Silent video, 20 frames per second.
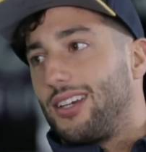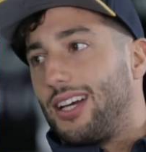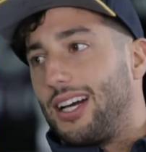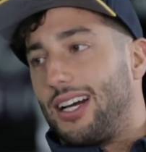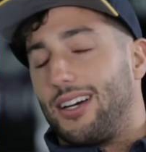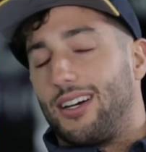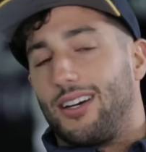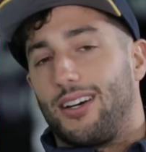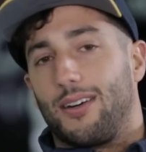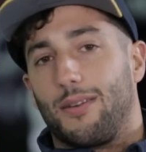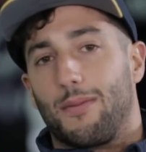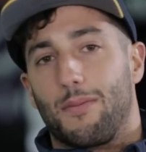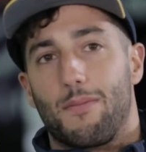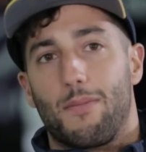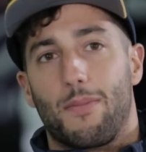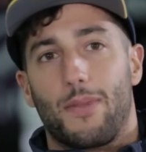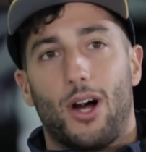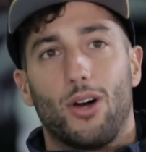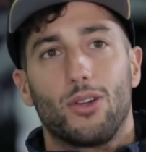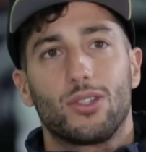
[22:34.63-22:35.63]

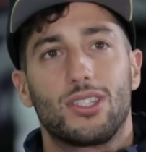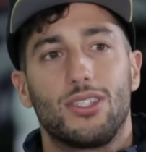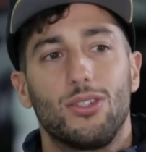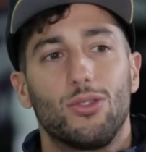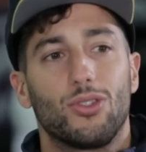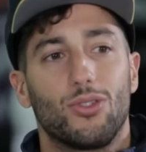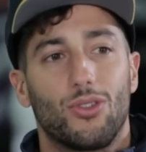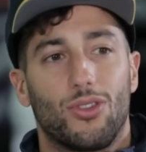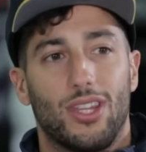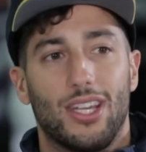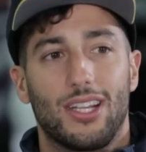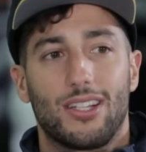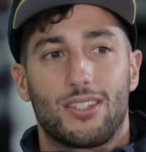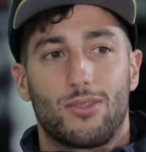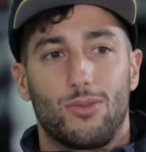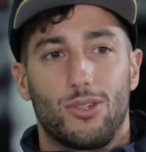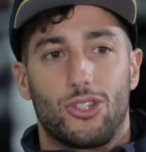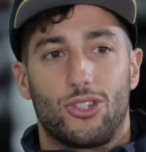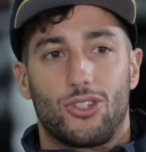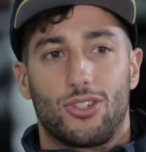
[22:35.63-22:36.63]
I'll still do things
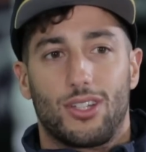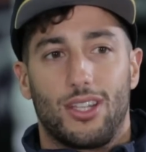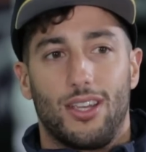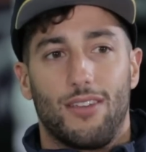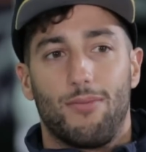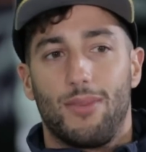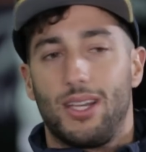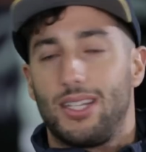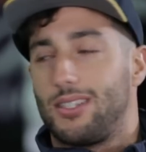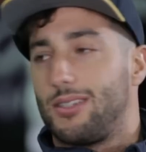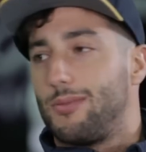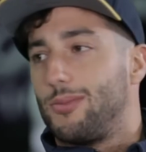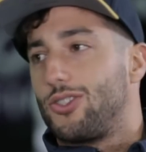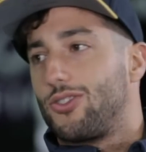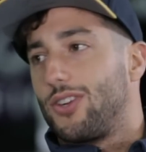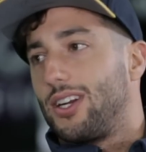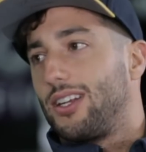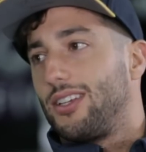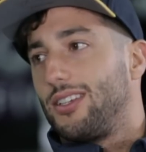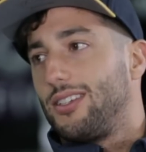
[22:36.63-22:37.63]
which give me some
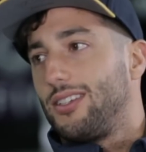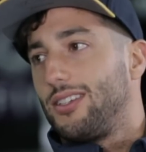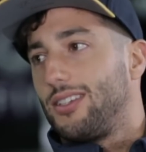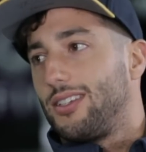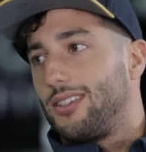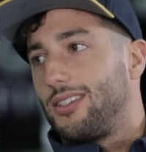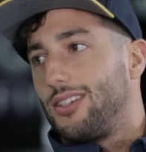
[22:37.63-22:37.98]
adrenaline,